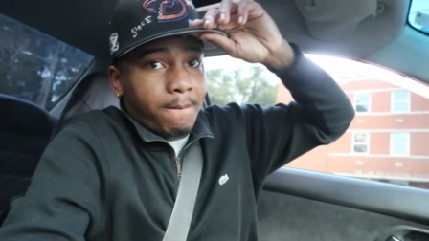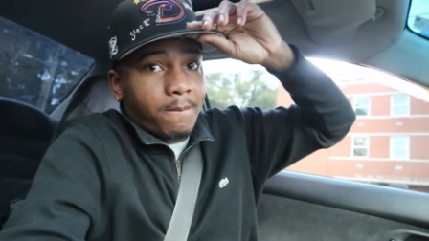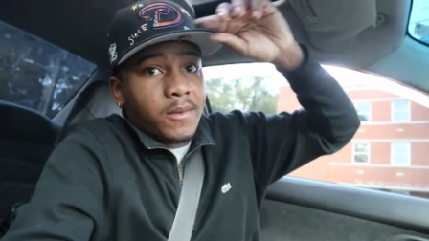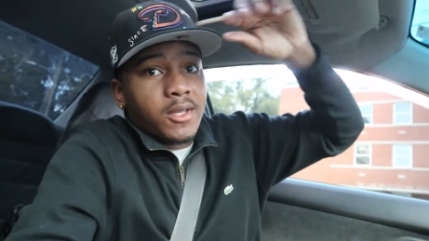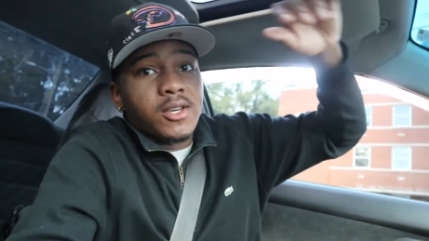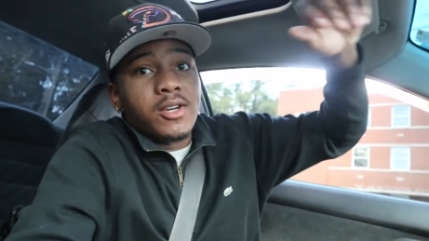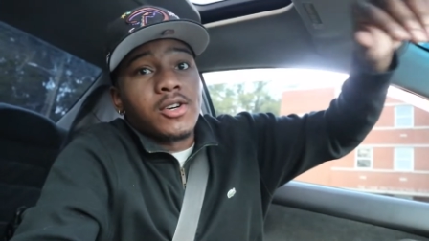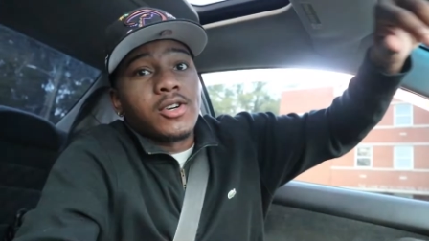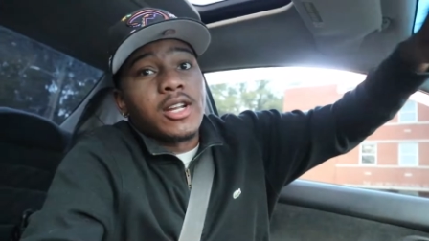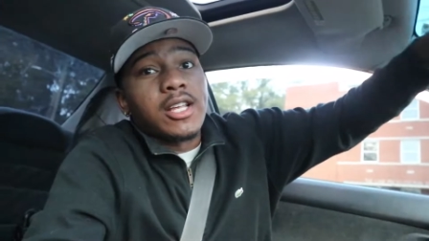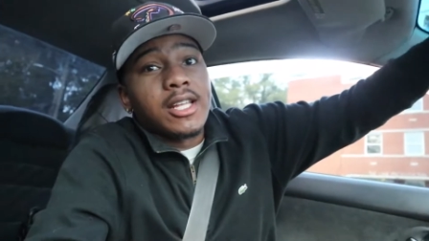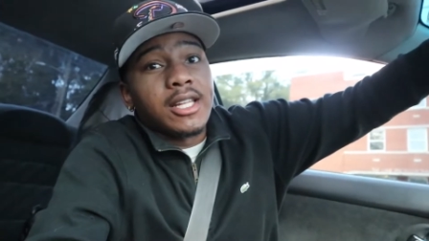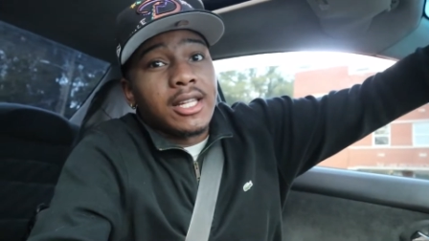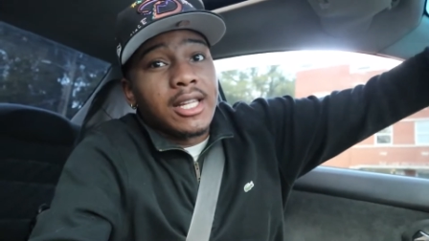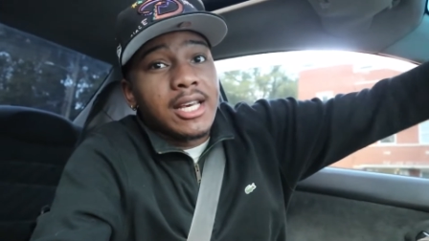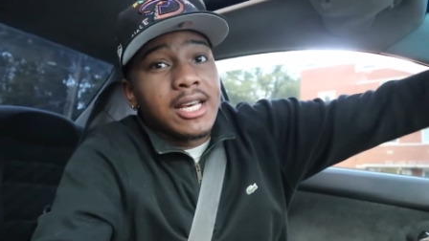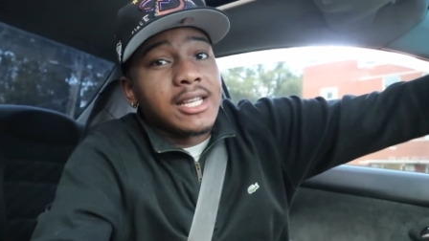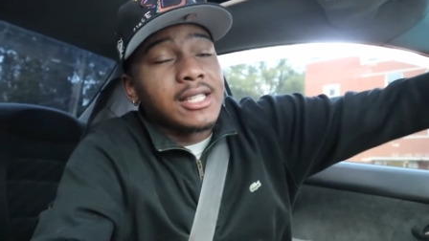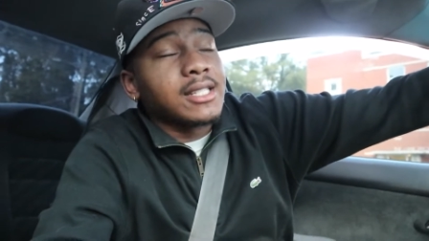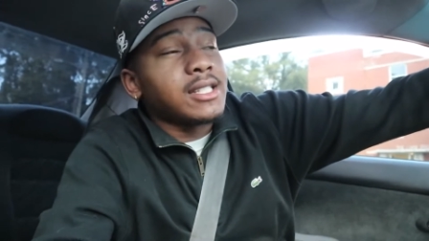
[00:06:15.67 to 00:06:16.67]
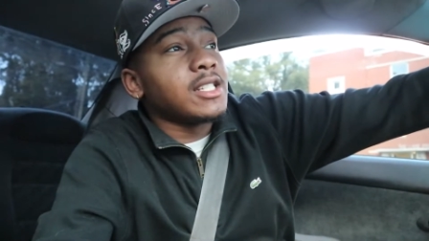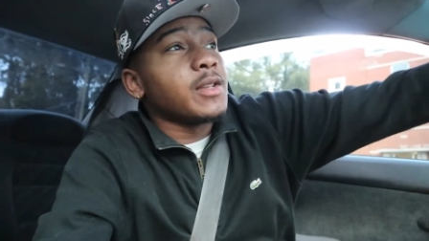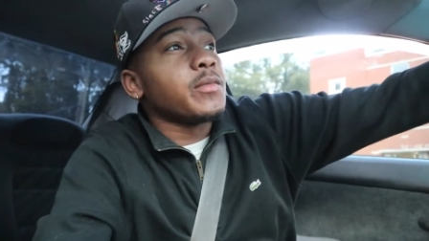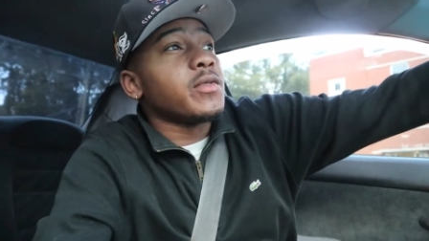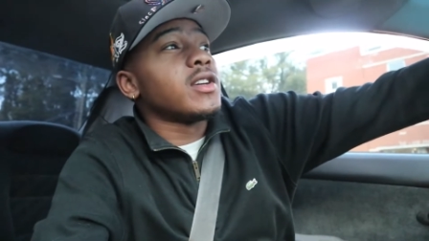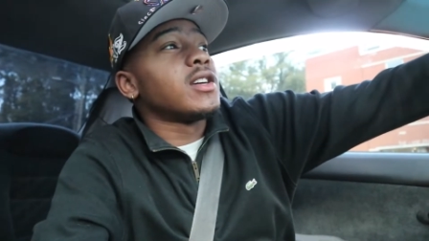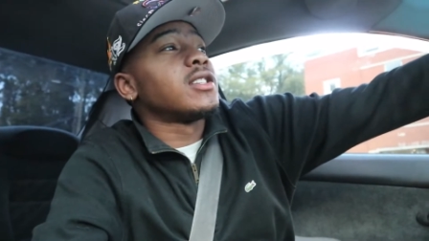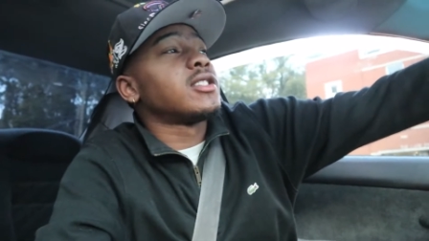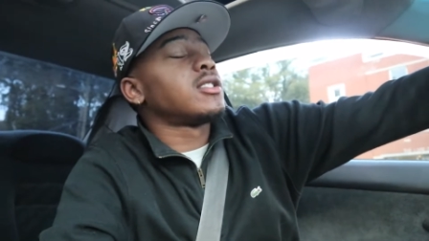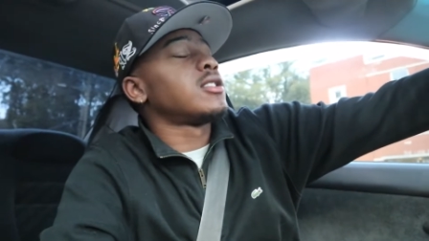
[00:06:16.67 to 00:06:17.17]
Yo, that last
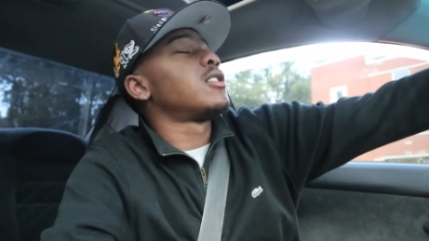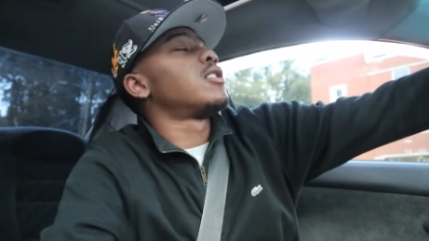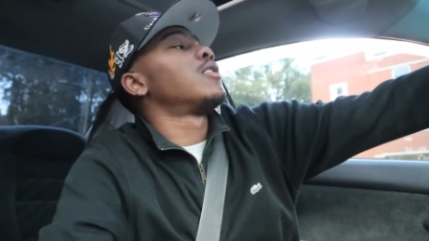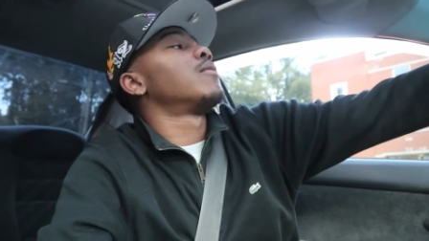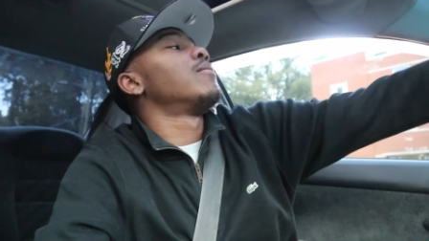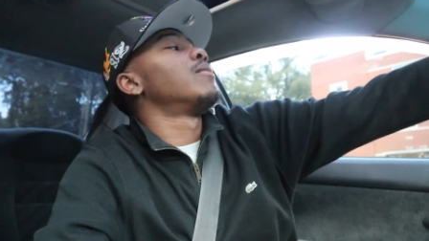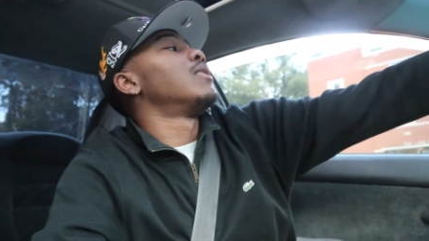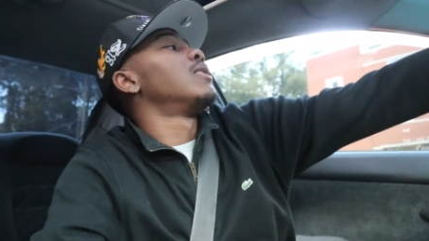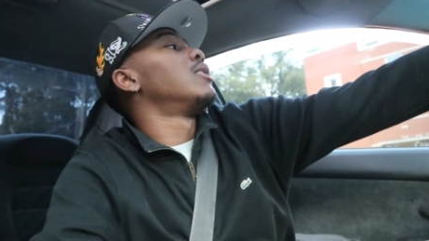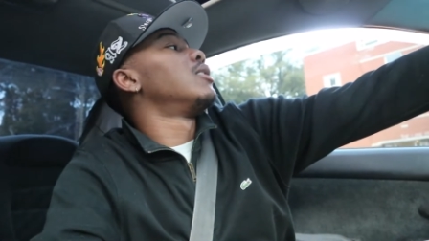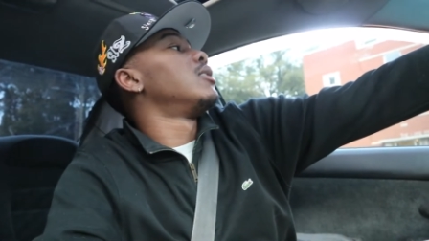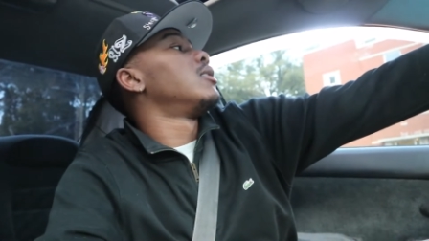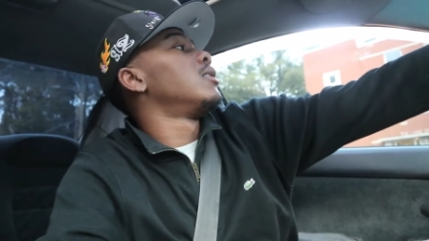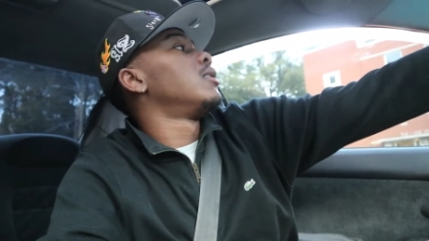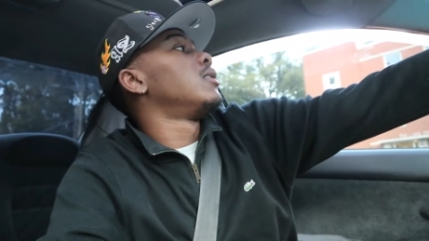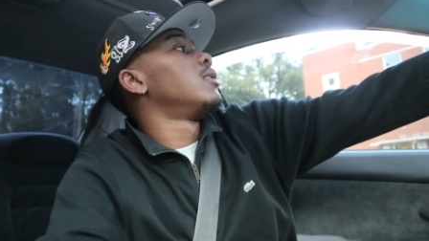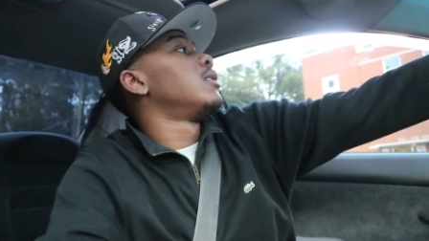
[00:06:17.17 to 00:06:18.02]
clip y'all saw, bruh.